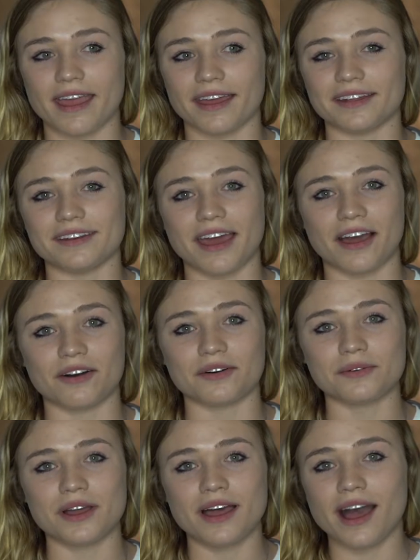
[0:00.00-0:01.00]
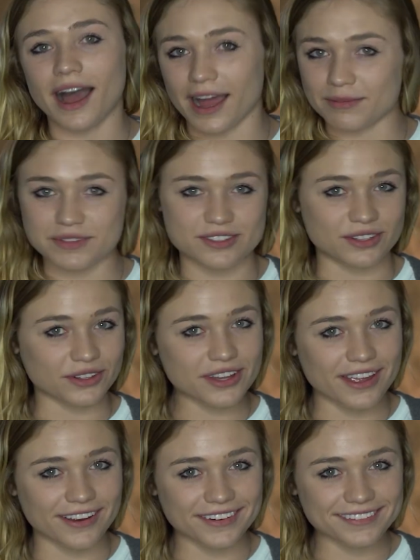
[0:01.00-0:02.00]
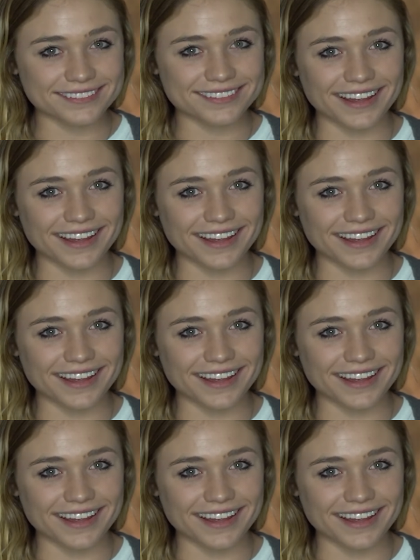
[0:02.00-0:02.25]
And now I'm still here.